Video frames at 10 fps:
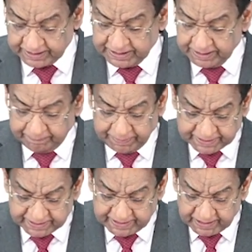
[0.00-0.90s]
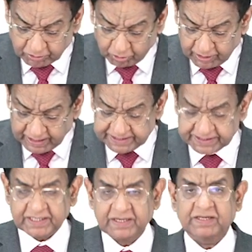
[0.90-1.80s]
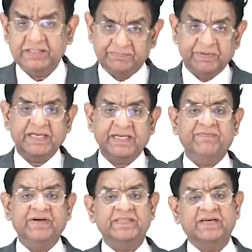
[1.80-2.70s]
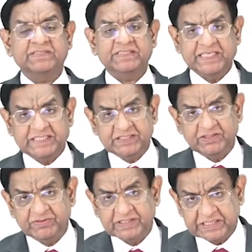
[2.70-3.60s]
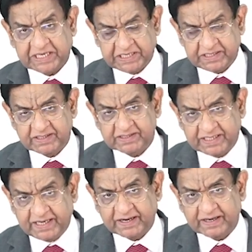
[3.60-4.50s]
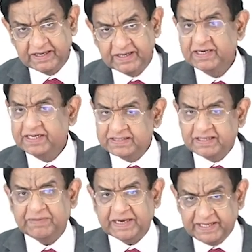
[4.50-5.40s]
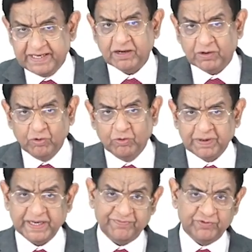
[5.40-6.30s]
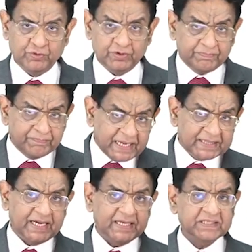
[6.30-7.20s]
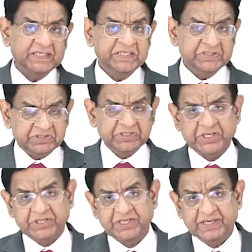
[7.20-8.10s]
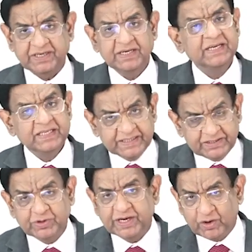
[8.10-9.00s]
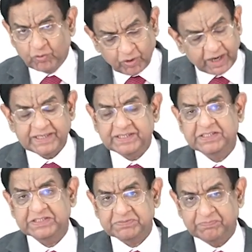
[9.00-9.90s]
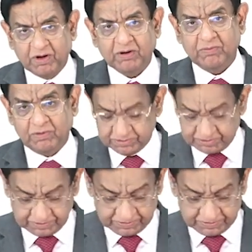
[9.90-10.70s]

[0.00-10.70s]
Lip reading: Bacterial colonization, especially when the stasis of the secretion is there, then bacteria grow. But if you make the suction, then you can avoid this problem also.